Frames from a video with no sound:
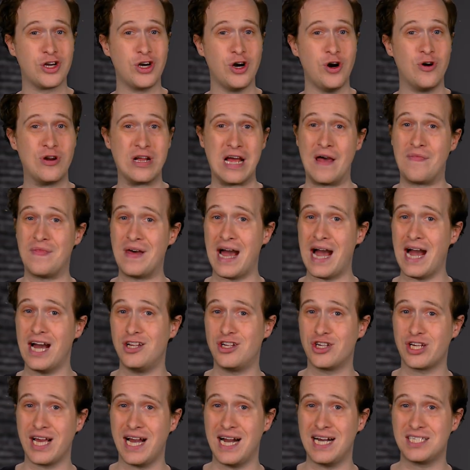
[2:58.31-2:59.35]
Encode and the
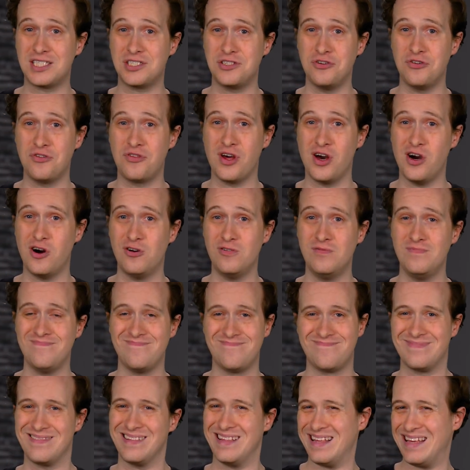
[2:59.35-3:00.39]
Edgecaster, though,
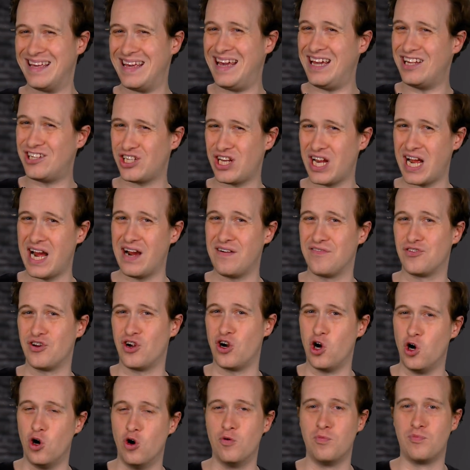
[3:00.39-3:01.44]
each have
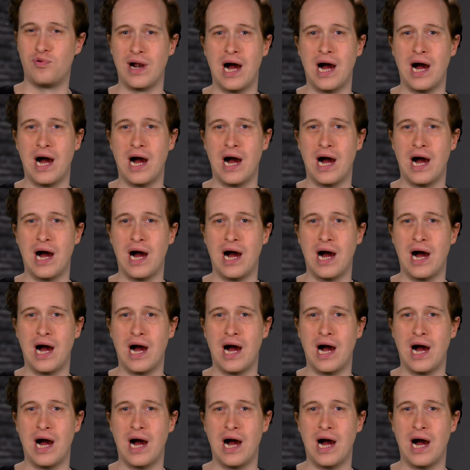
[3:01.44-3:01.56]
their own